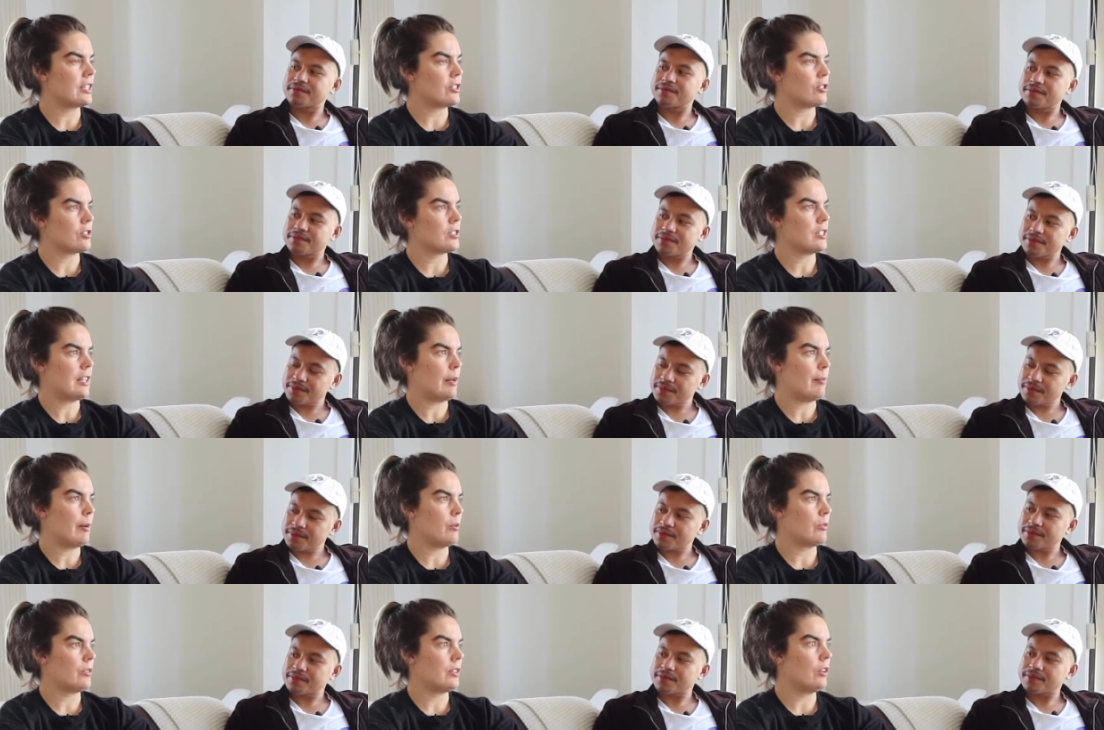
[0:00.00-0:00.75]
Speaker 1: interesting that
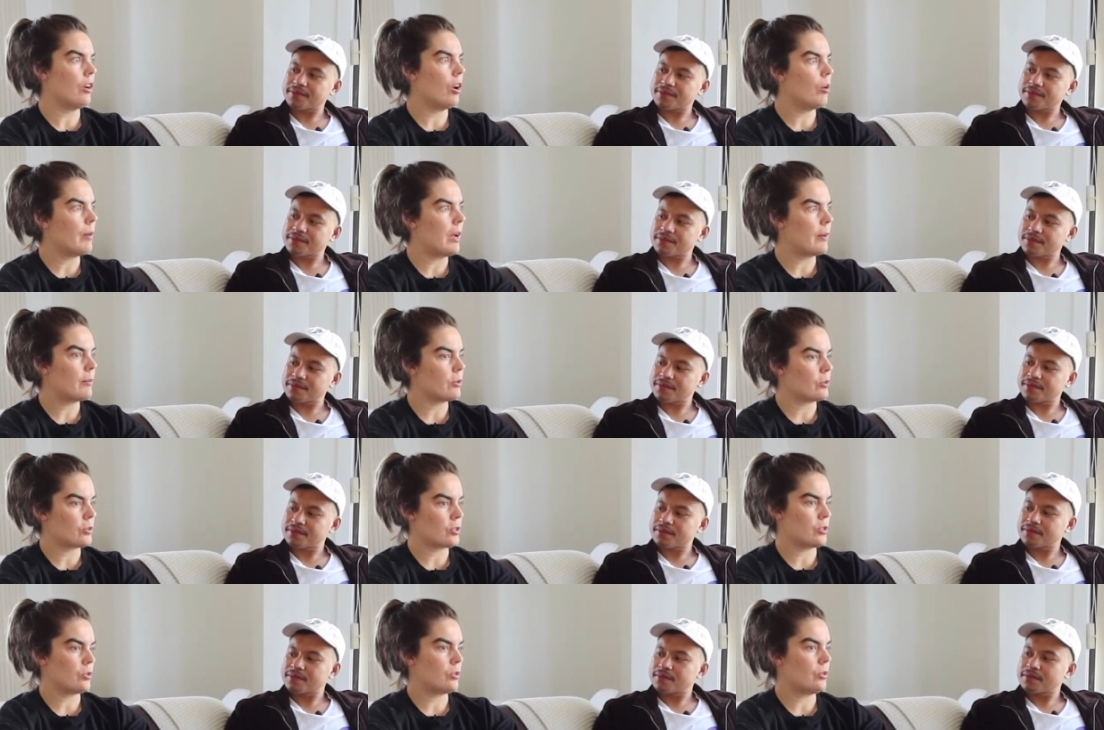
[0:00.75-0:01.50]
people think, oh, maybe it was
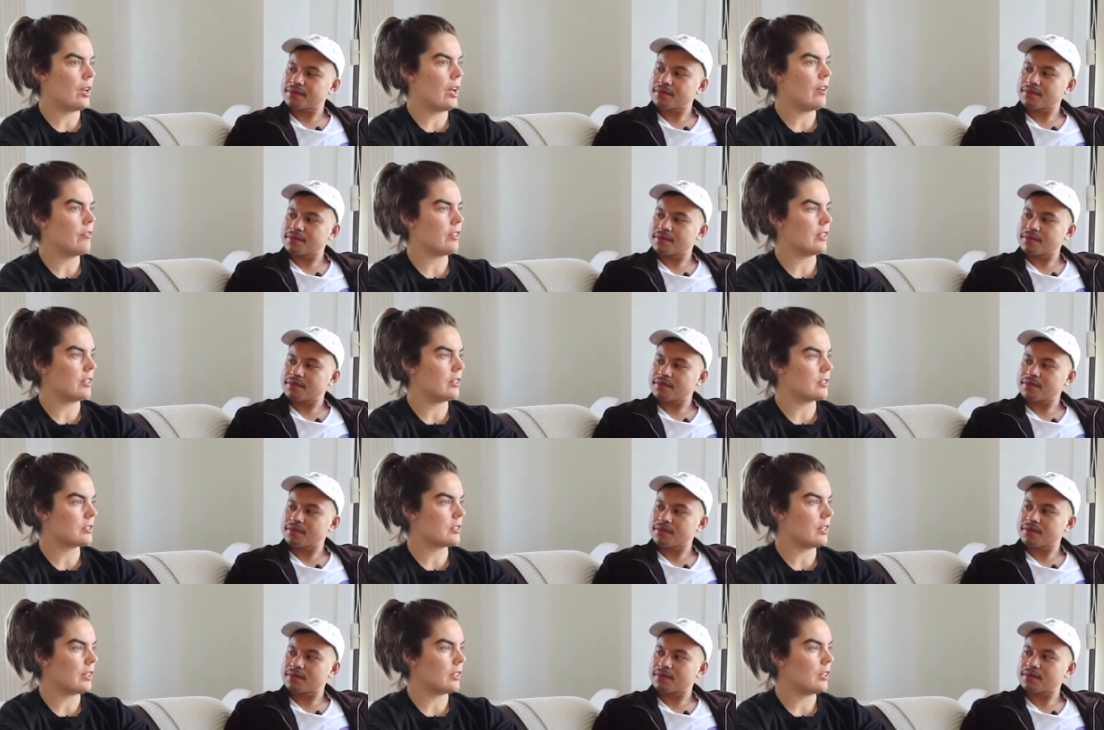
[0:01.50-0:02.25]
too heavy, and it's
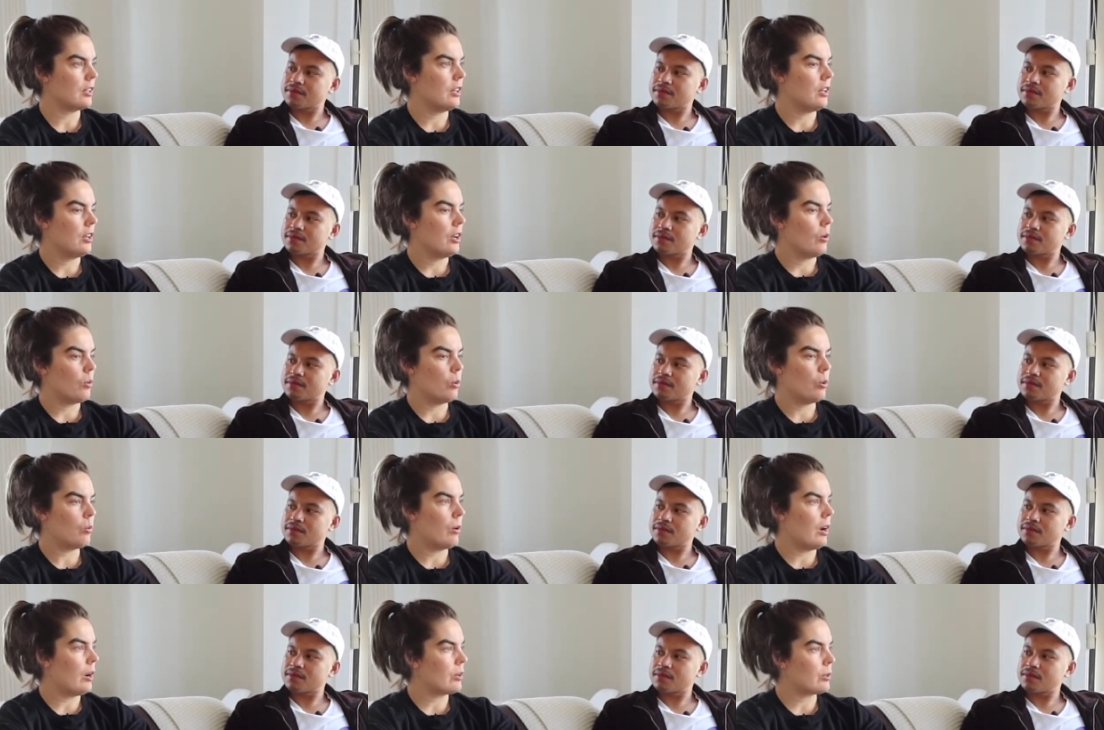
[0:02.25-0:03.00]
like, well,
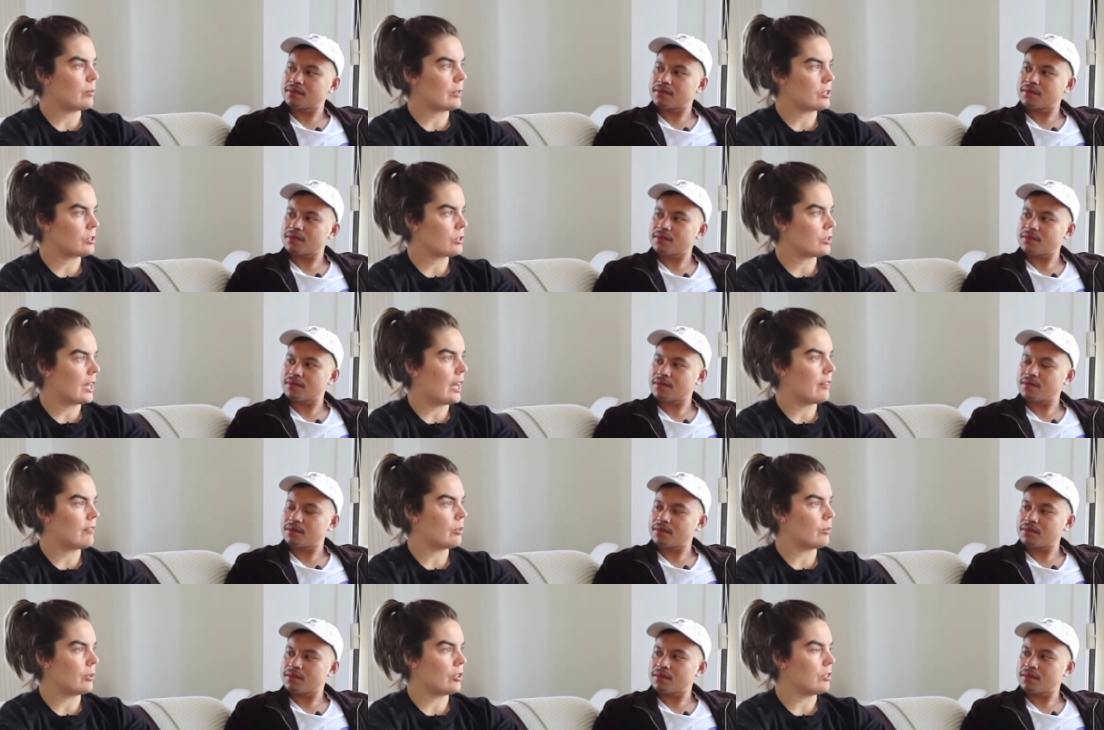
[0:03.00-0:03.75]
why would it be too heavy
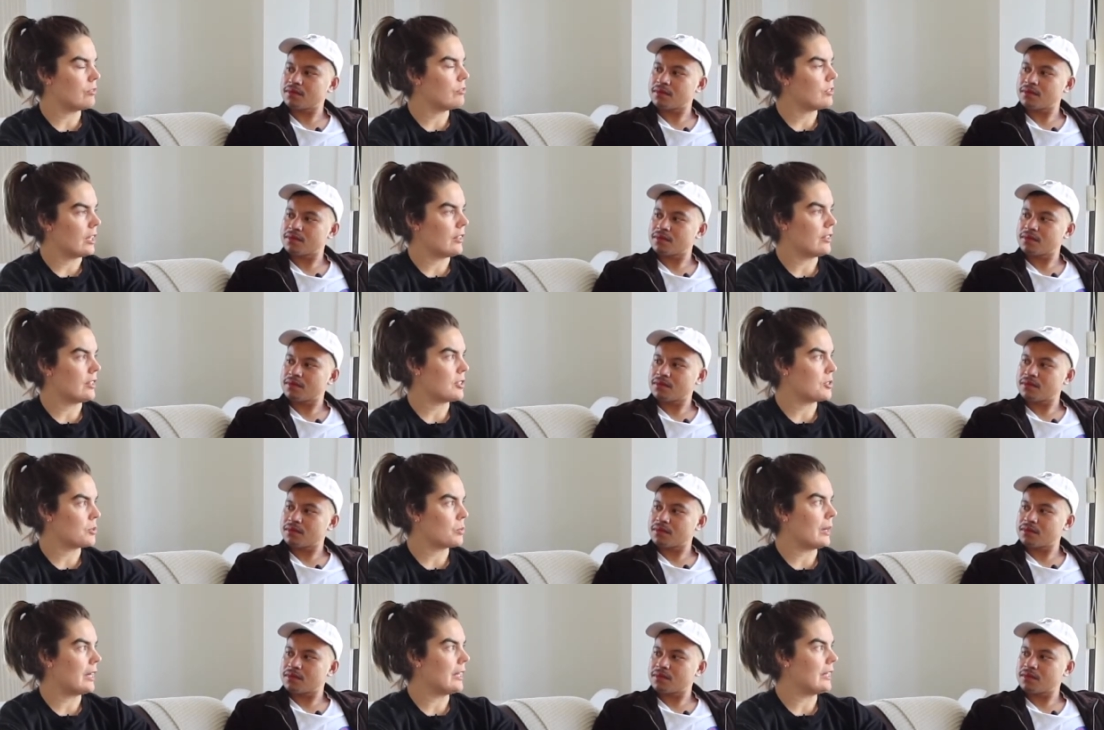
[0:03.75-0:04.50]
when you've done this
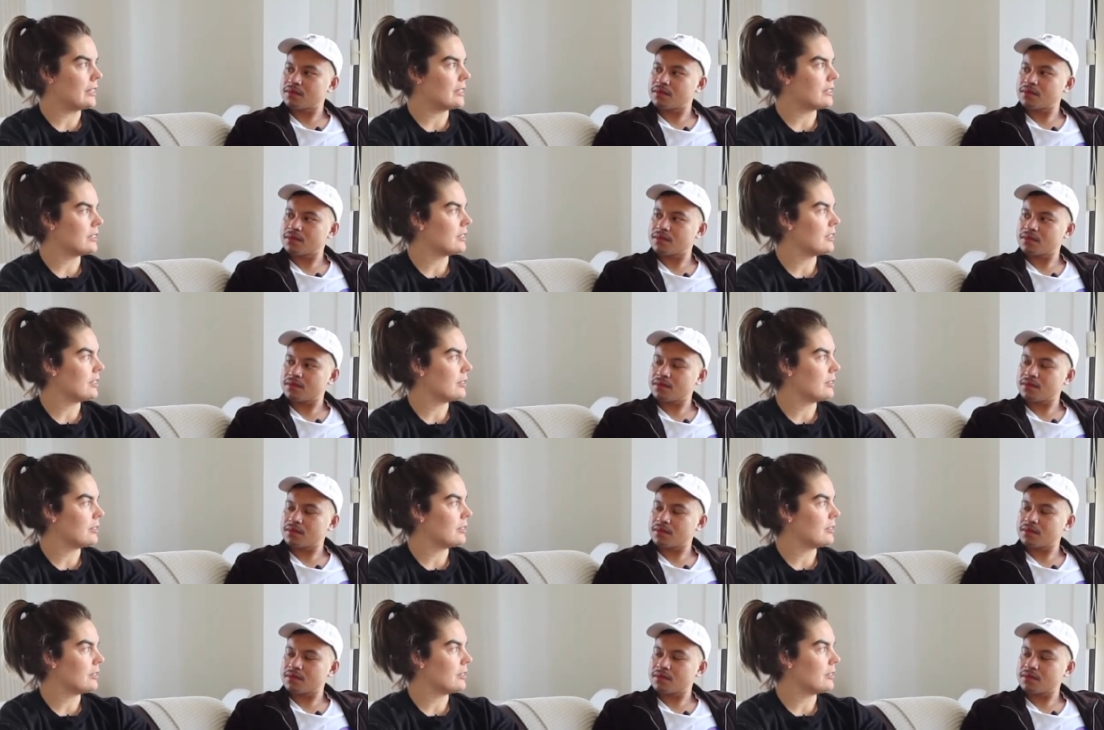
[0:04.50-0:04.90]
weight